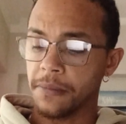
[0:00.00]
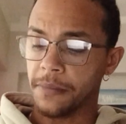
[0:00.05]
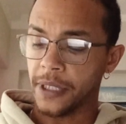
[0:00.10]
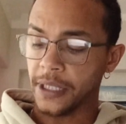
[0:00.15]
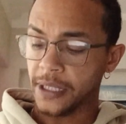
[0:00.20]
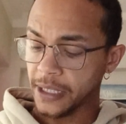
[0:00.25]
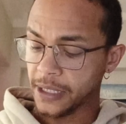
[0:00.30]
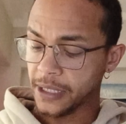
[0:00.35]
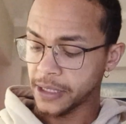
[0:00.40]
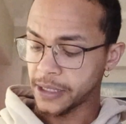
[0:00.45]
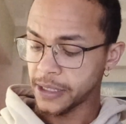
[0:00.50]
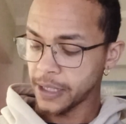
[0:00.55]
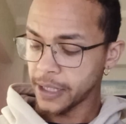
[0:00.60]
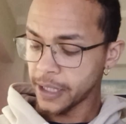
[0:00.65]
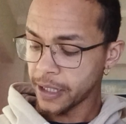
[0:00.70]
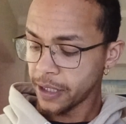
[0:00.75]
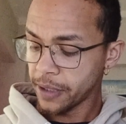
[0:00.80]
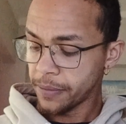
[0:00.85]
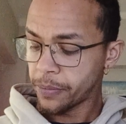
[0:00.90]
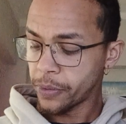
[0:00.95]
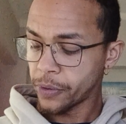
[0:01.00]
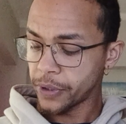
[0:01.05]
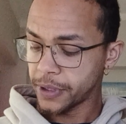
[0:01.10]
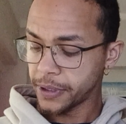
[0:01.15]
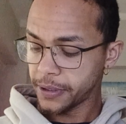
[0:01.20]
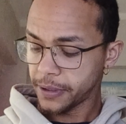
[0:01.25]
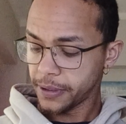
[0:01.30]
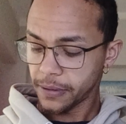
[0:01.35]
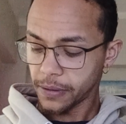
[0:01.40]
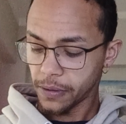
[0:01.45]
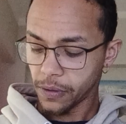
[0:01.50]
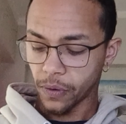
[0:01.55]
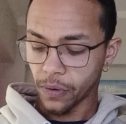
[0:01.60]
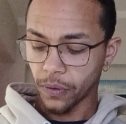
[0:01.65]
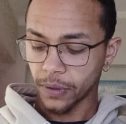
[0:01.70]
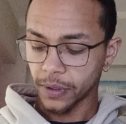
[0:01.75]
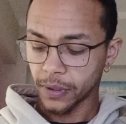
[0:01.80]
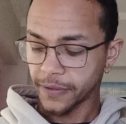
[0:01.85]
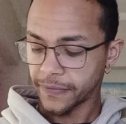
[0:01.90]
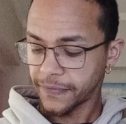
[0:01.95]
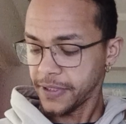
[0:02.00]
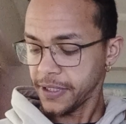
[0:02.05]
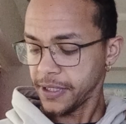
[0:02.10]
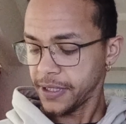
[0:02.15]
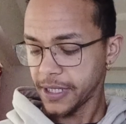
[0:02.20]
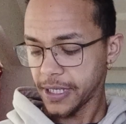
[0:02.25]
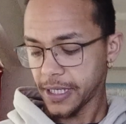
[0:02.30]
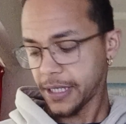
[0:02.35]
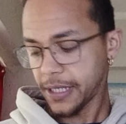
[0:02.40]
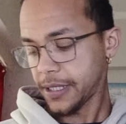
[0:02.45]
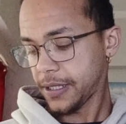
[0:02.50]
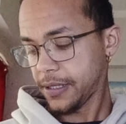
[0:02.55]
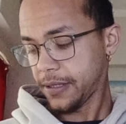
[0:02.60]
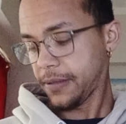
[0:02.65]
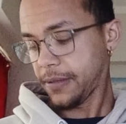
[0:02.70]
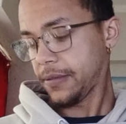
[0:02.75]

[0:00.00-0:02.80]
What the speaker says: meet at a singular point called the vertex.